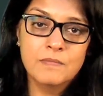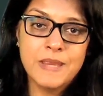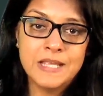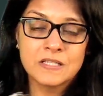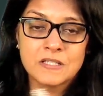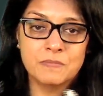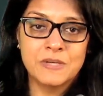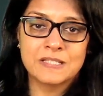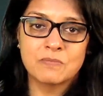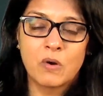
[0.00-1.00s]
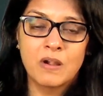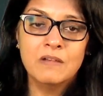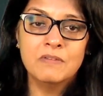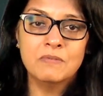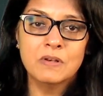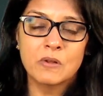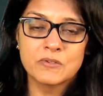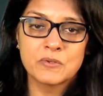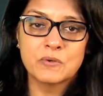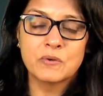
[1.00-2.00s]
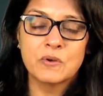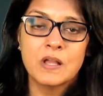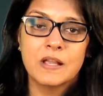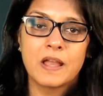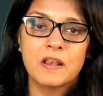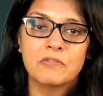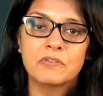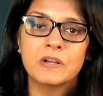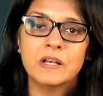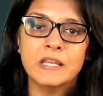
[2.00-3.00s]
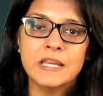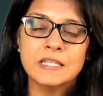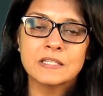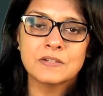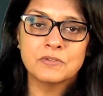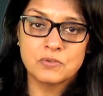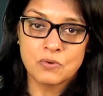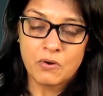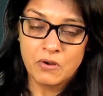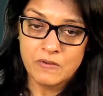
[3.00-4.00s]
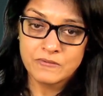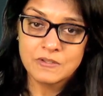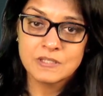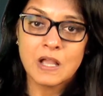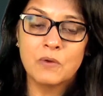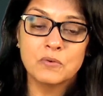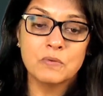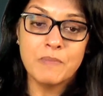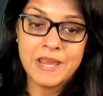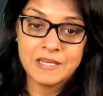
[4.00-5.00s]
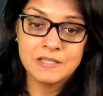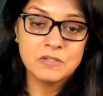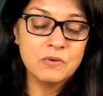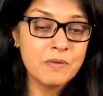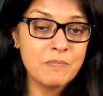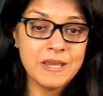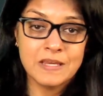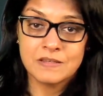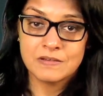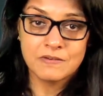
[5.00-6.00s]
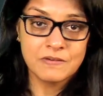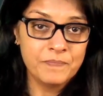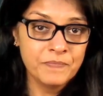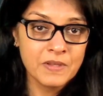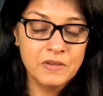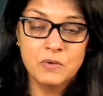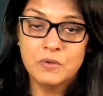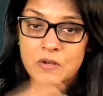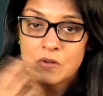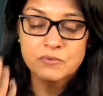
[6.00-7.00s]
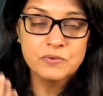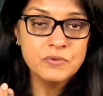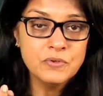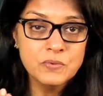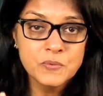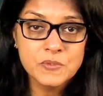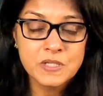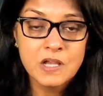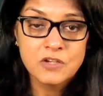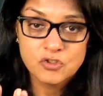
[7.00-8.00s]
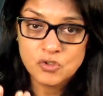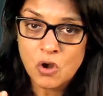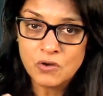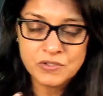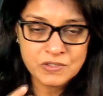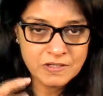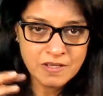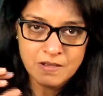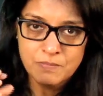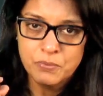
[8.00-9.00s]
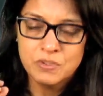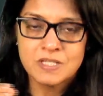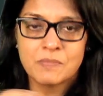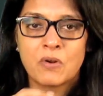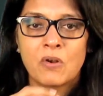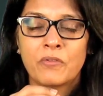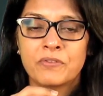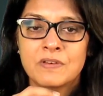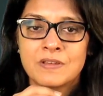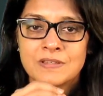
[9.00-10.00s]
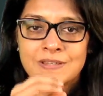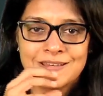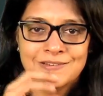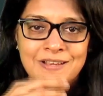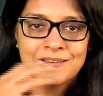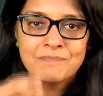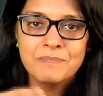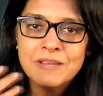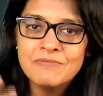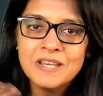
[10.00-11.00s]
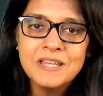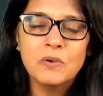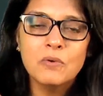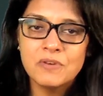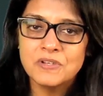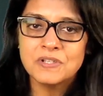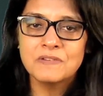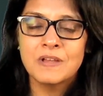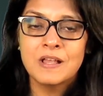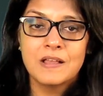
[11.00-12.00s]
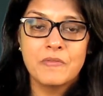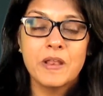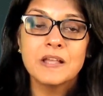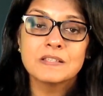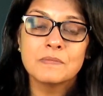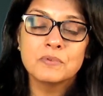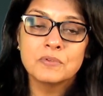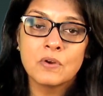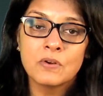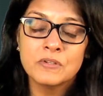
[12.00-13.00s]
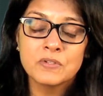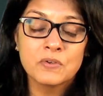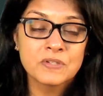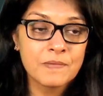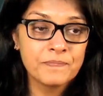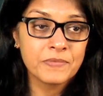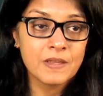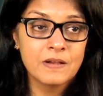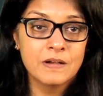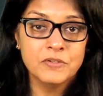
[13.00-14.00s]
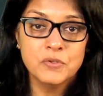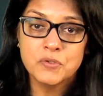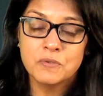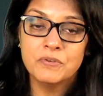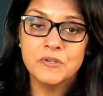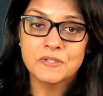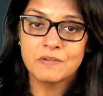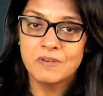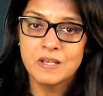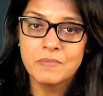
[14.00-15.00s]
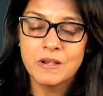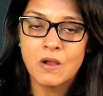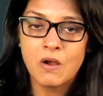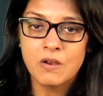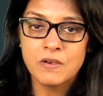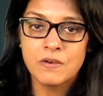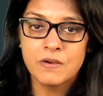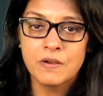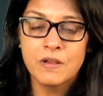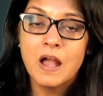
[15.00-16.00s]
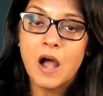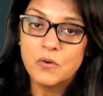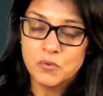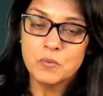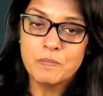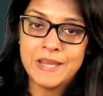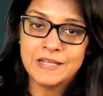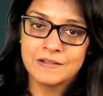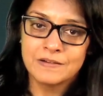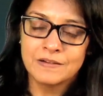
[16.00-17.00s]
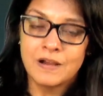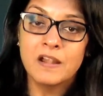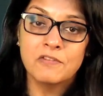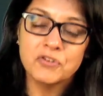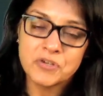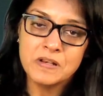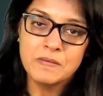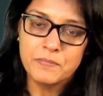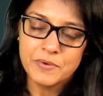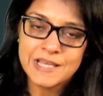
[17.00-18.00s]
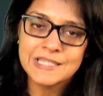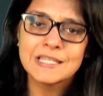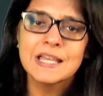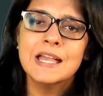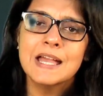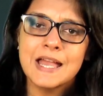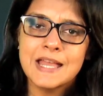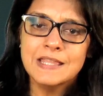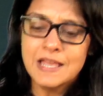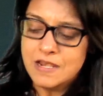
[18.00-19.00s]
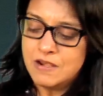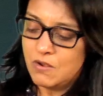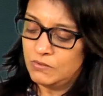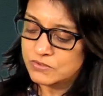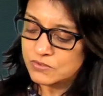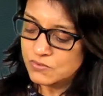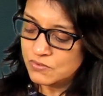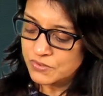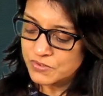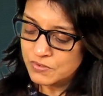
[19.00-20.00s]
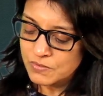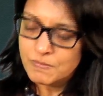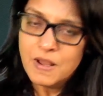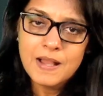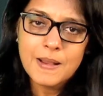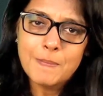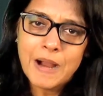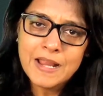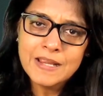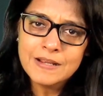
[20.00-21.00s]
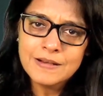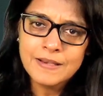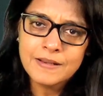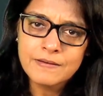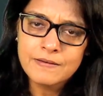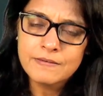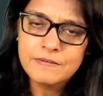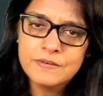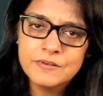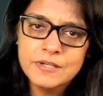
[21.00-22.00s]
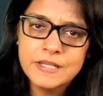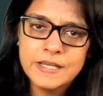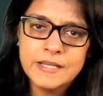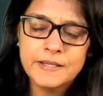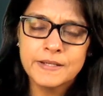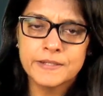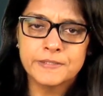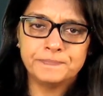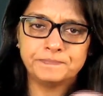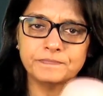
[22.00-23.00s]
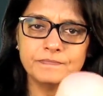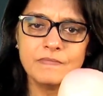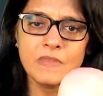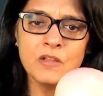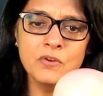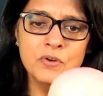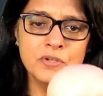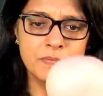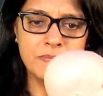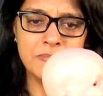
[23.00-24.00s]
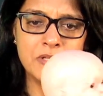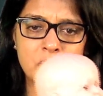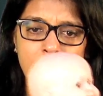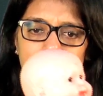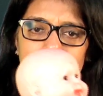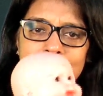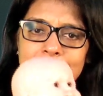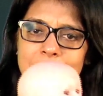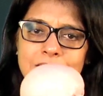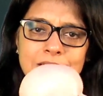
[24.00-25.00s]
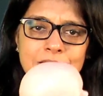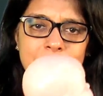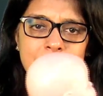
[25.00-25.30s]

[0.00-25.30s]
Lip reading: make this breast model. We will also kind of create a tutorial on this, how to make it. You can make it, you can also use socks, put some cloth in it, and you can be very innovative. There are some tutorials or some YouTube videos available on how to make artificial breast, and then also buy like a really good baby doll like this,